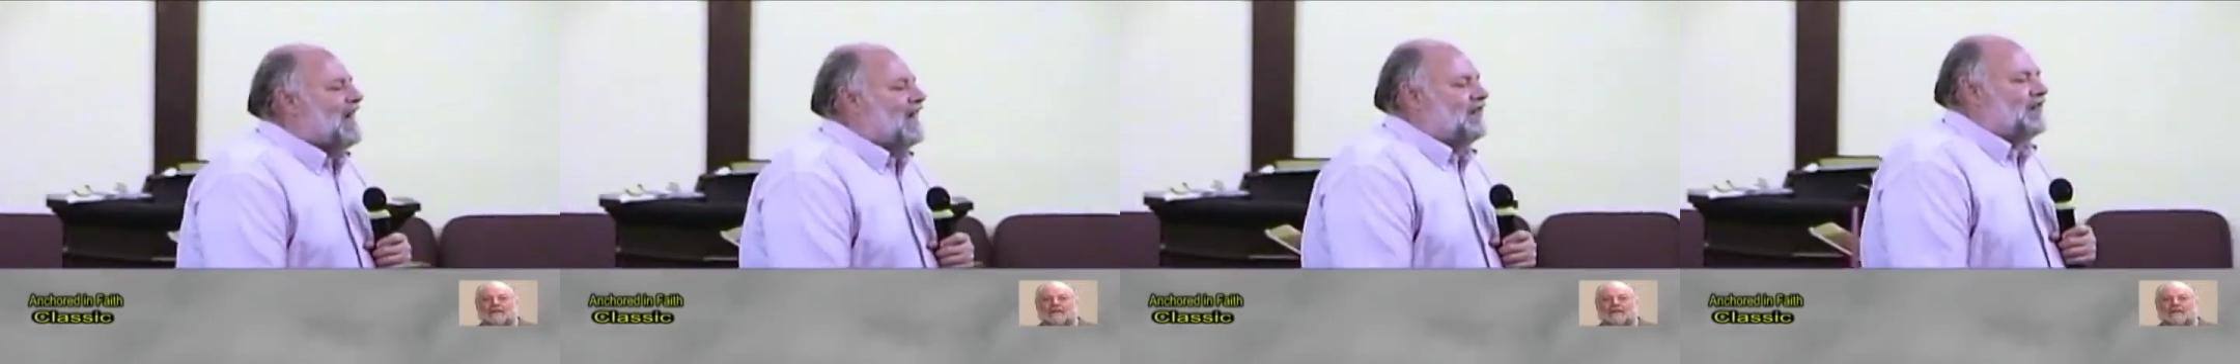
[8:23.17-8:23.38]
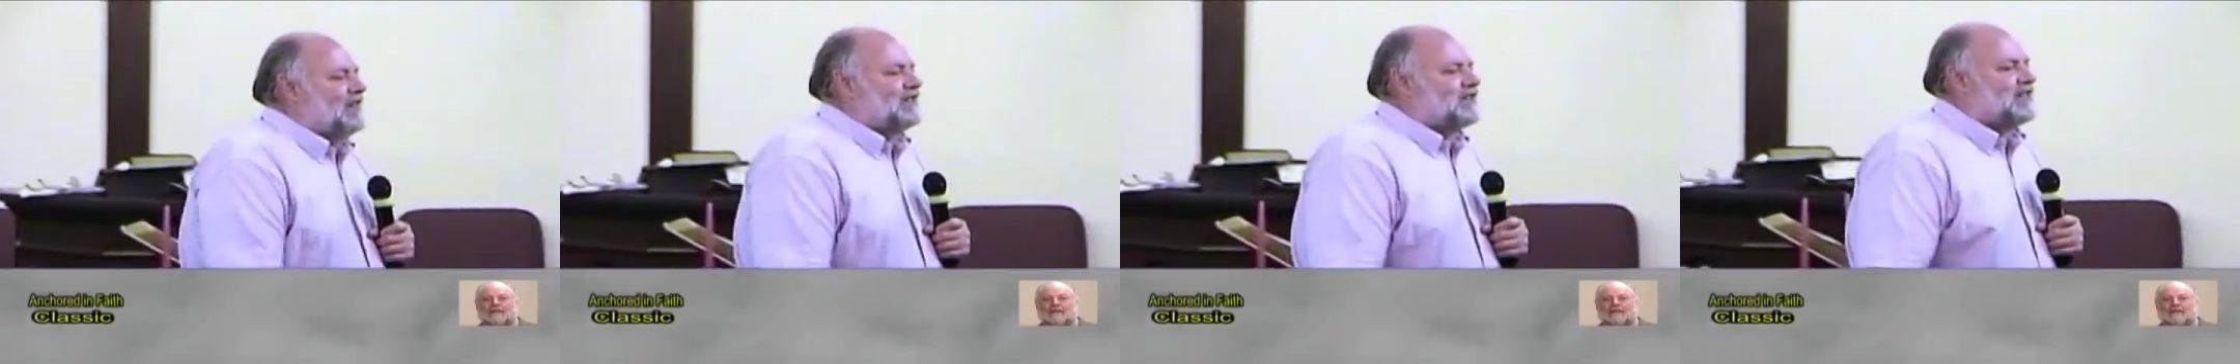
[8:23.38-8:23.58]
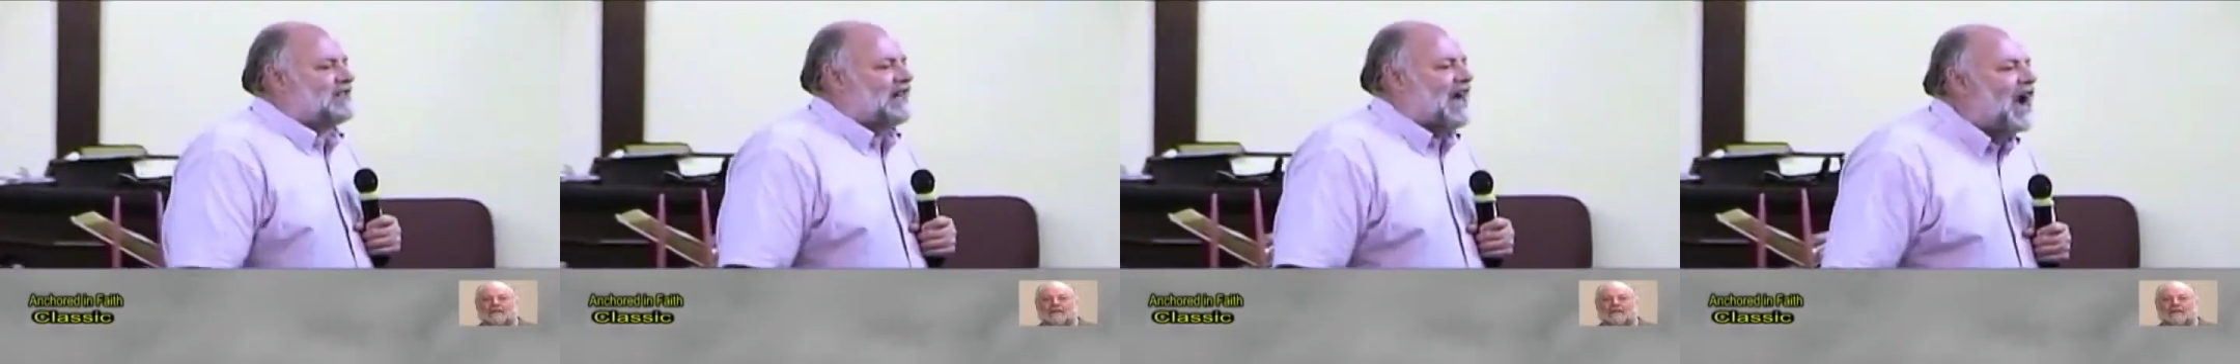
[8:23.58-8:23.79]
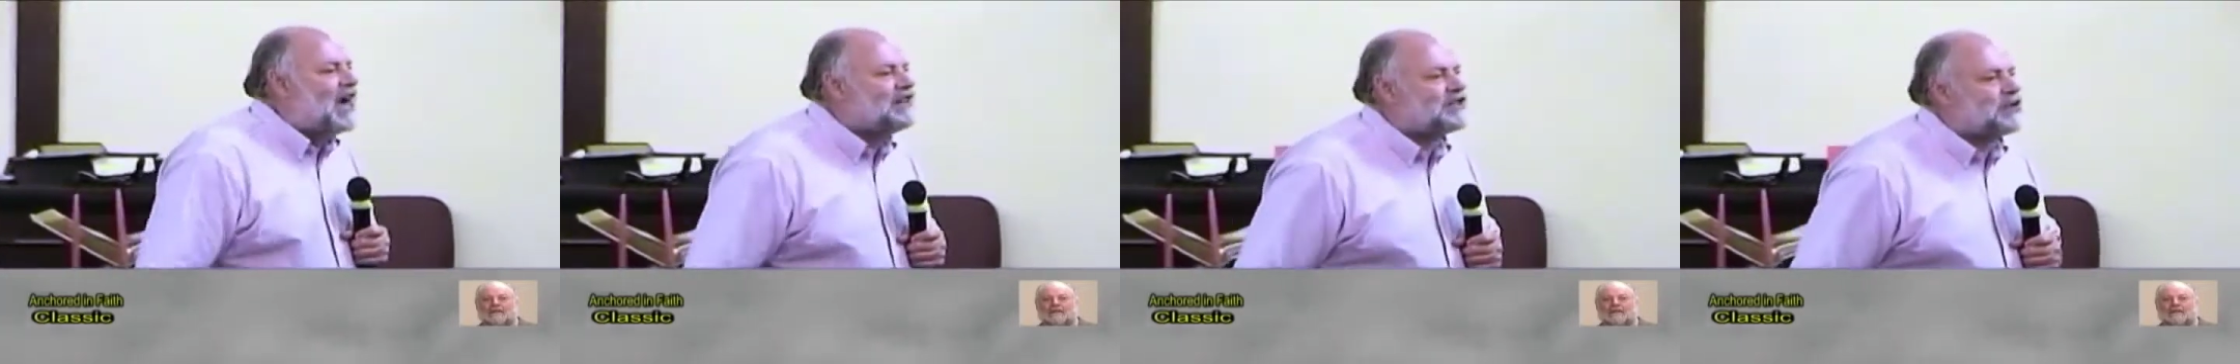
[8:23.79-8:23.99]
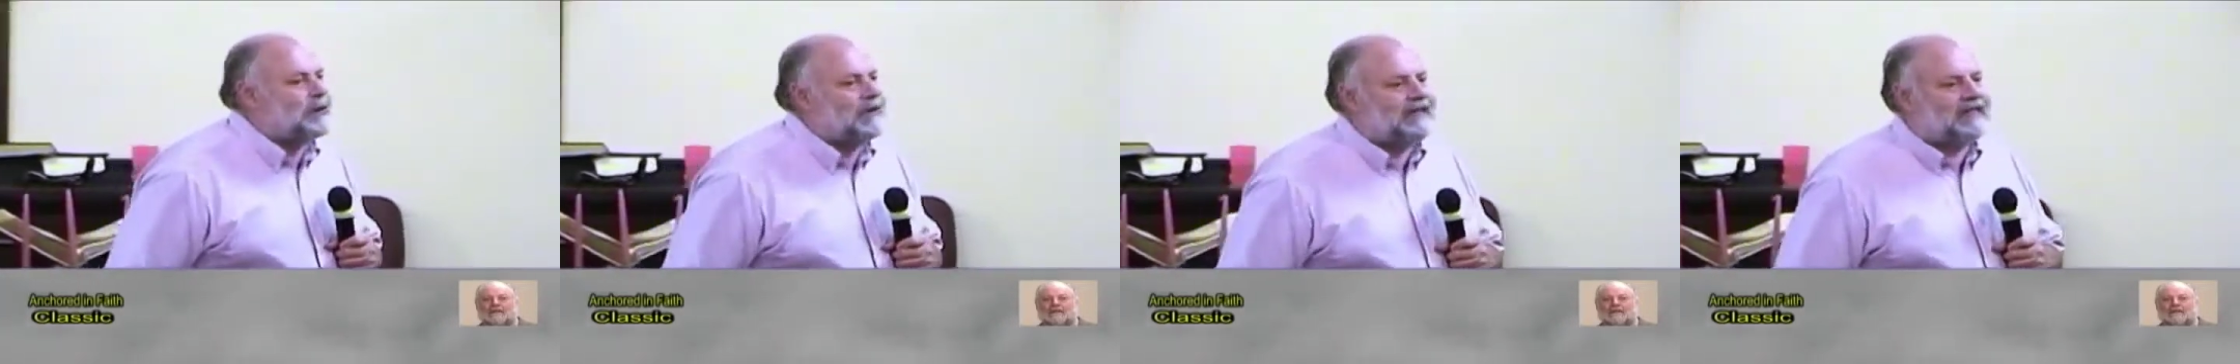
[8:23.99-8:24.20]
in this
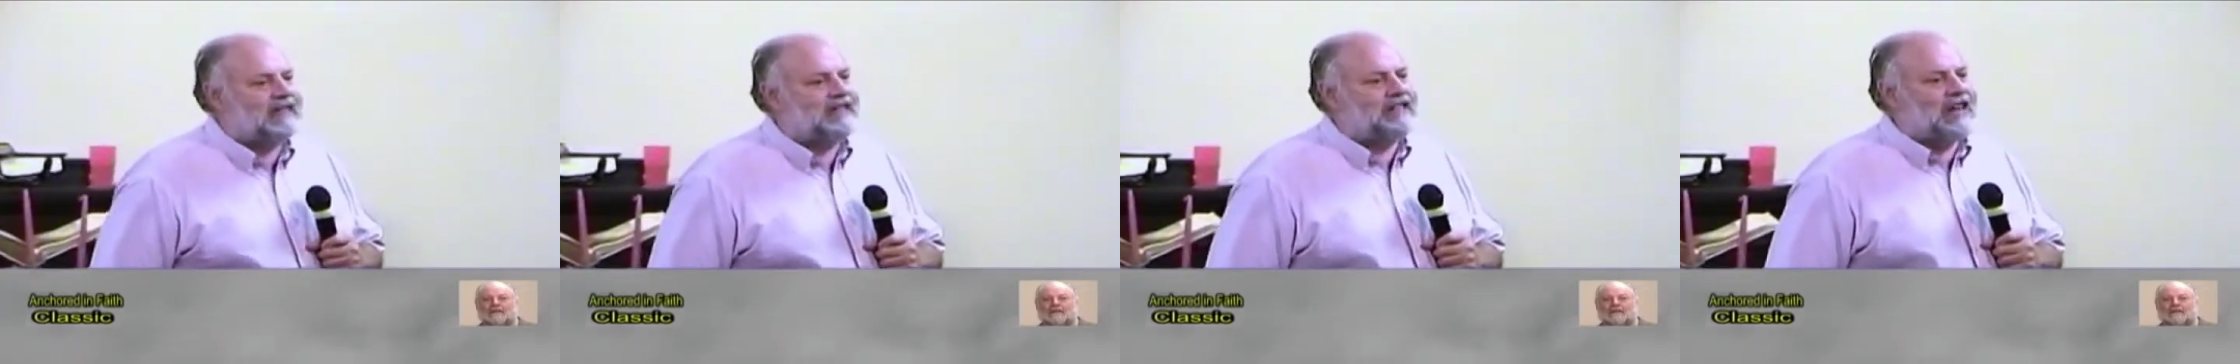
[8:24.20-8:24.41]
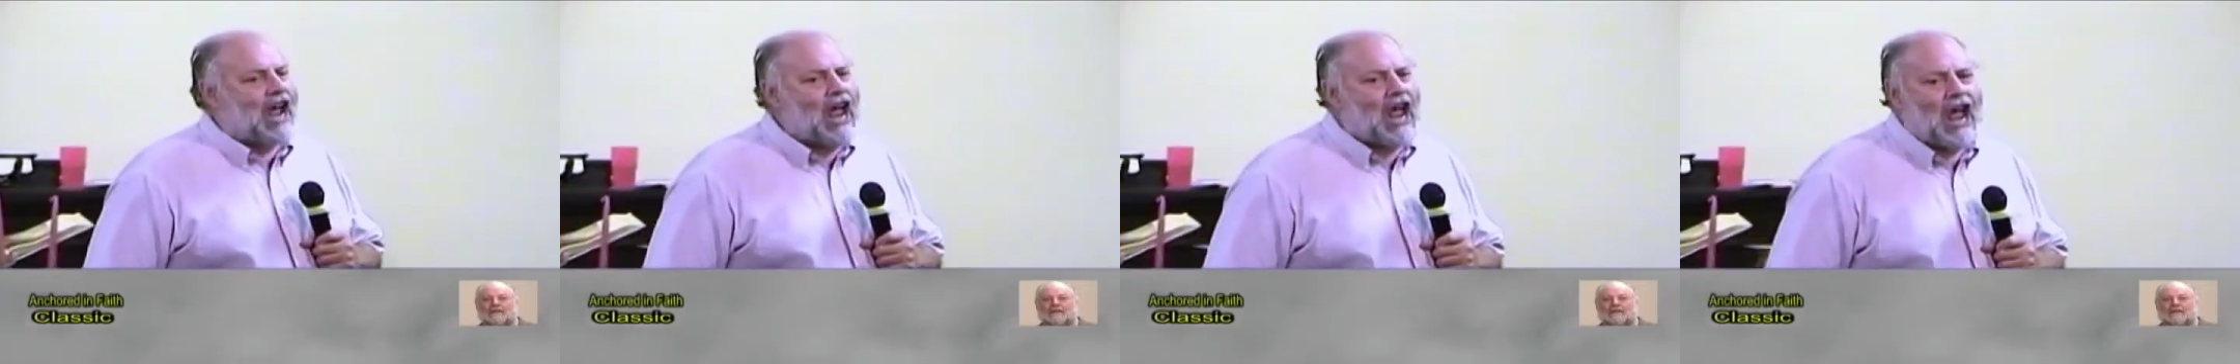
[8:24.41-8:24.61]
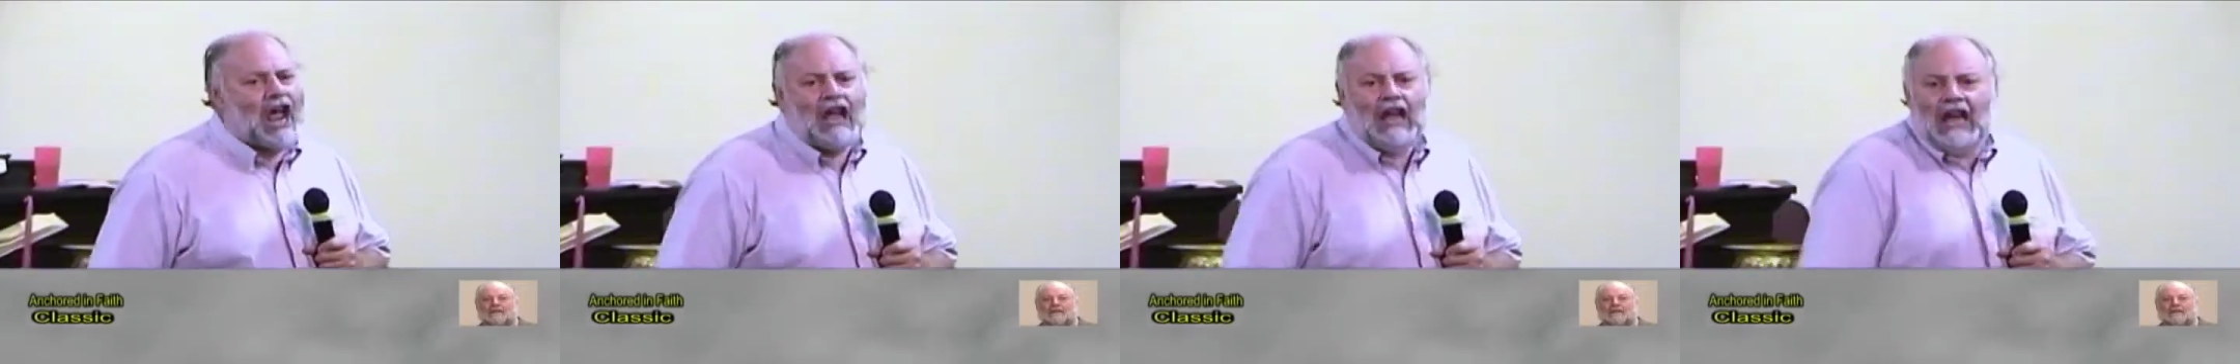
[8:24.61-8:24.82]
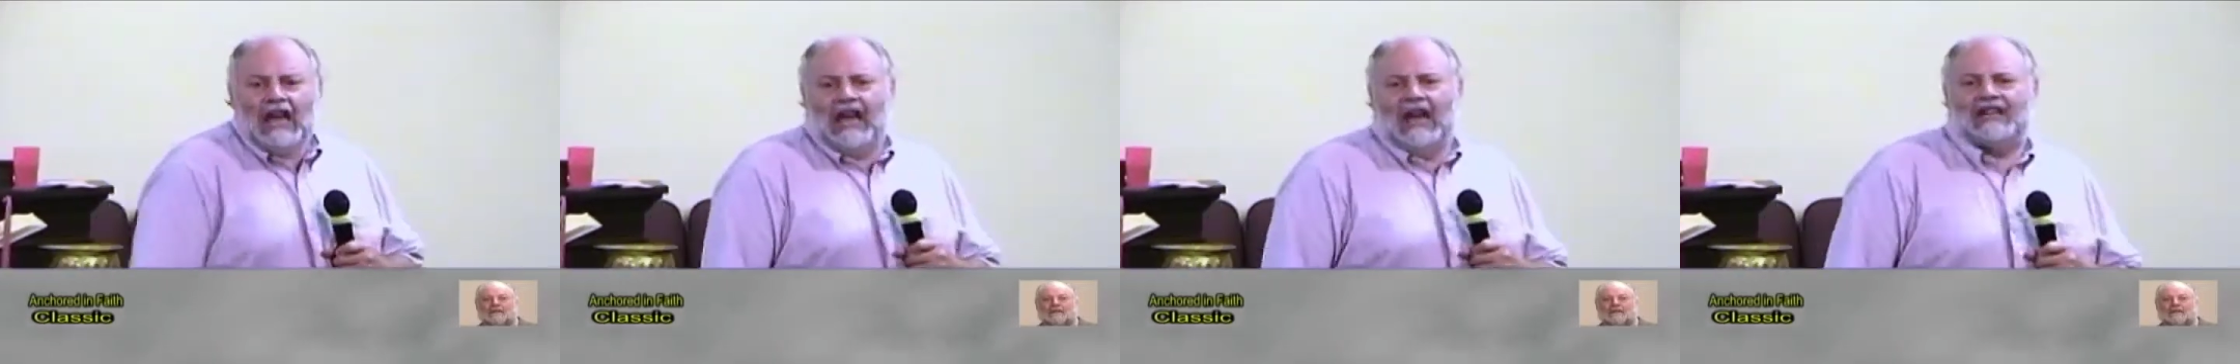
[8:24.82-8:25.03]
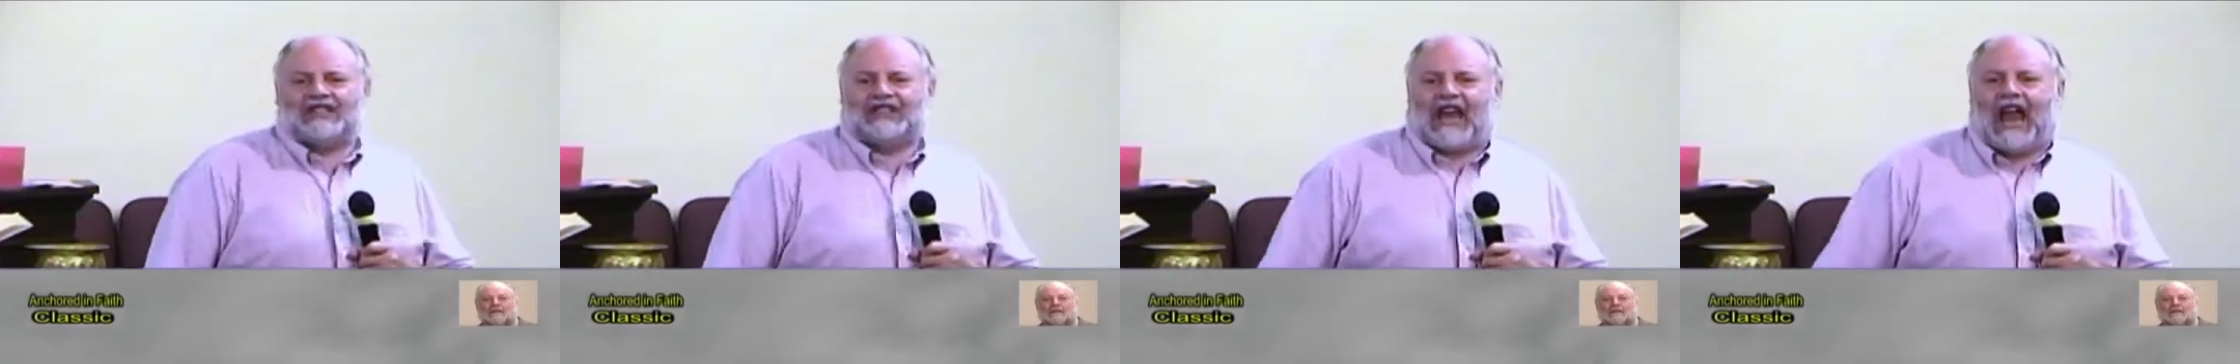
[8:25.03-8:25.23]
country today
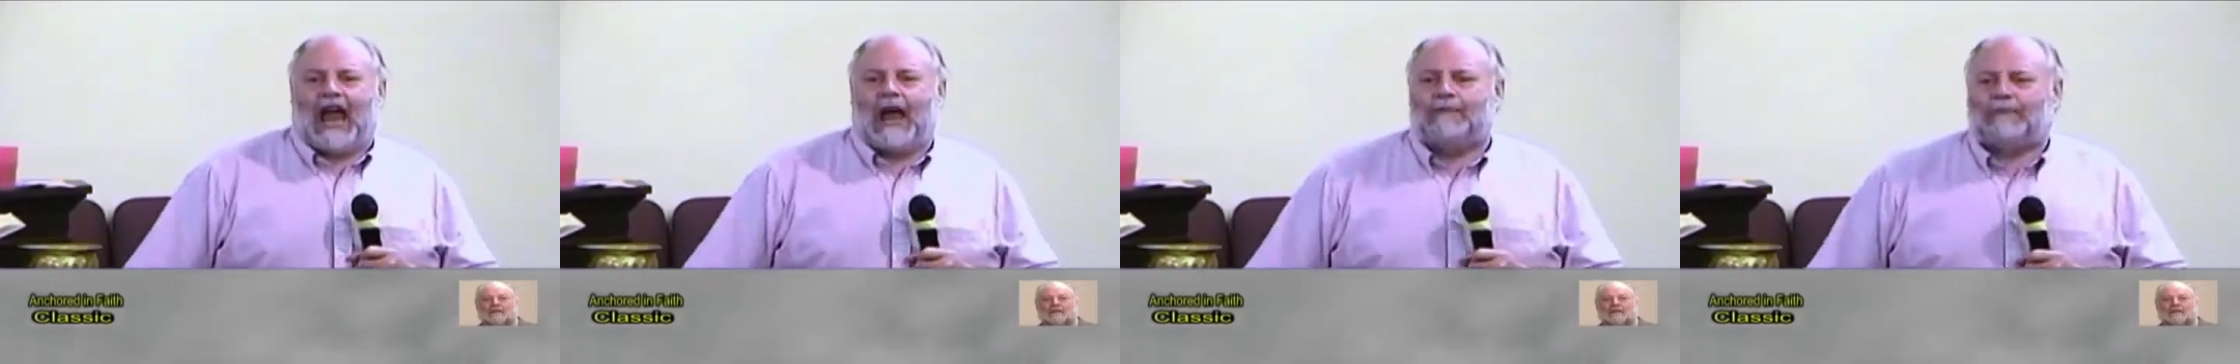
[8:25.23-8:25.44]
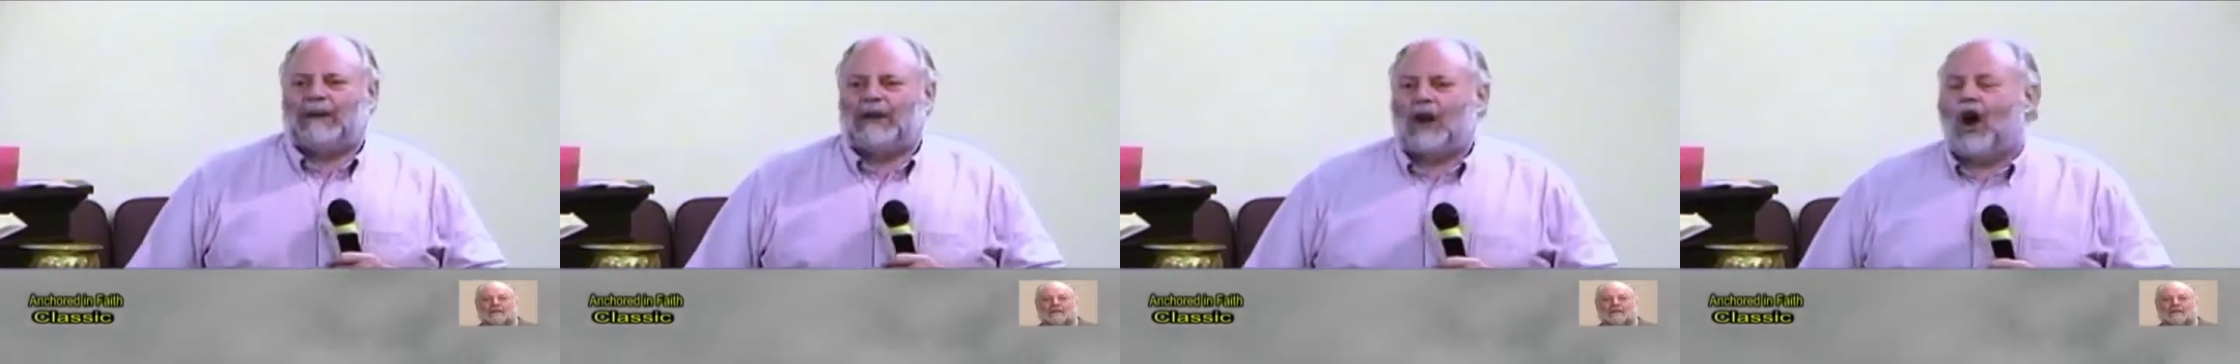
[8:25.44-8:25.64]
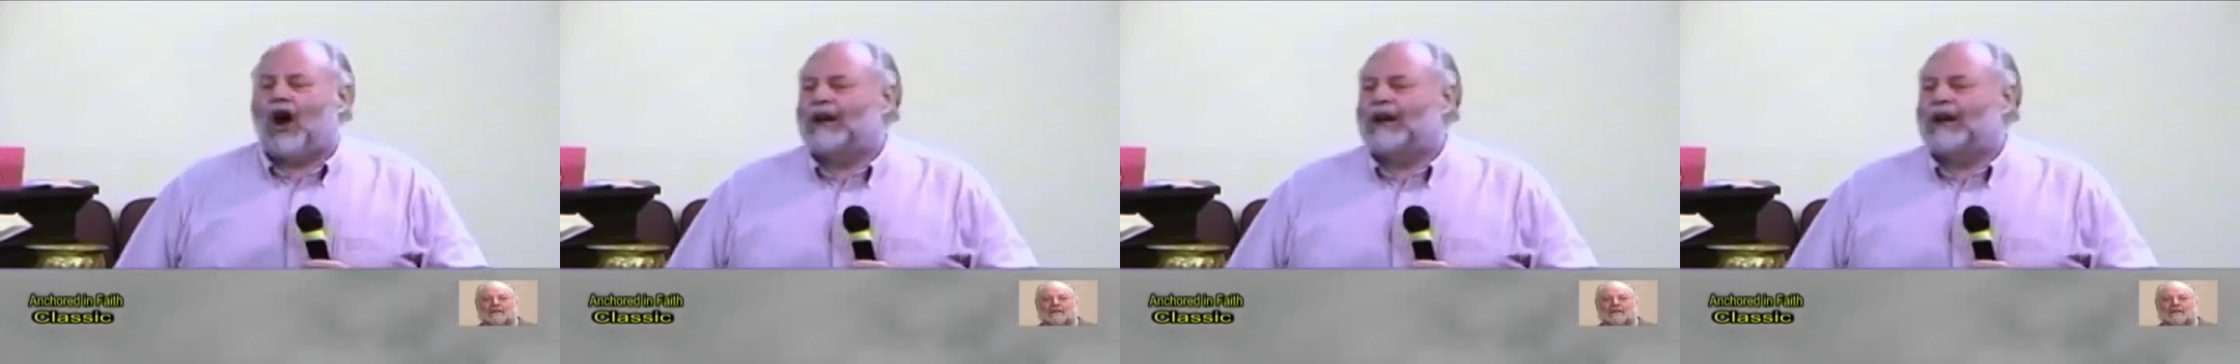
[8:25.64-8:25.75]
is camping